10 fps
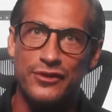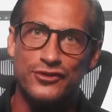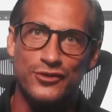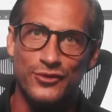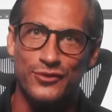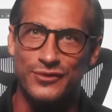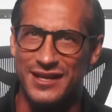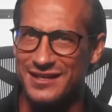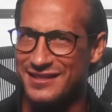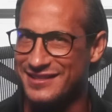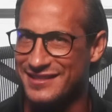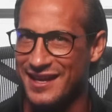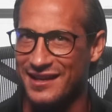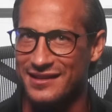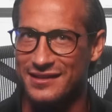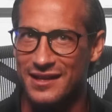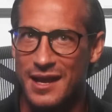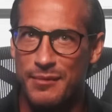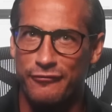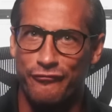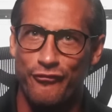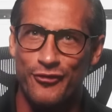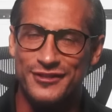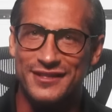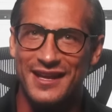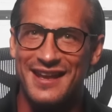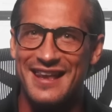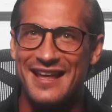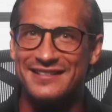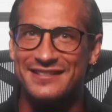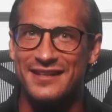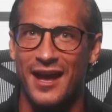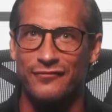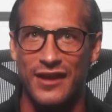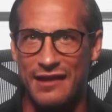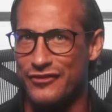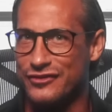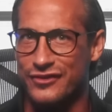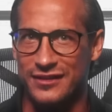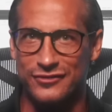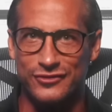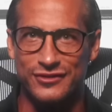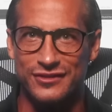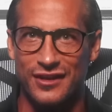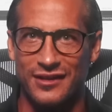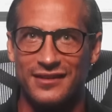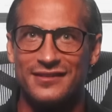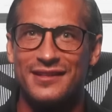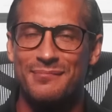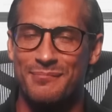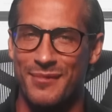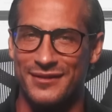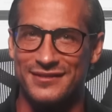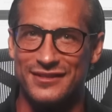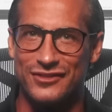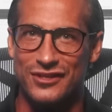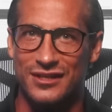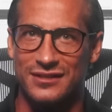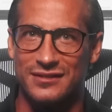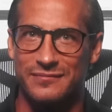will show you that in a second. But first, let's start where every trader should start, the monthly chart.